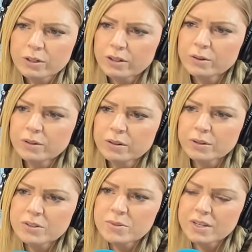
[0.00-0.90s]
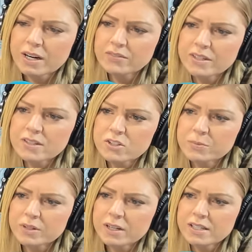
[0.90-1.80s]
want to go with it because when you have these
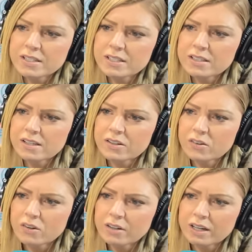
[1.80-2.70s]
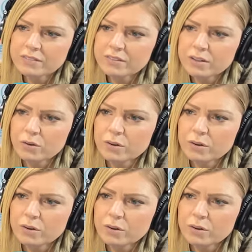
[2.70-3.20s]
stupid ideas, they're not ever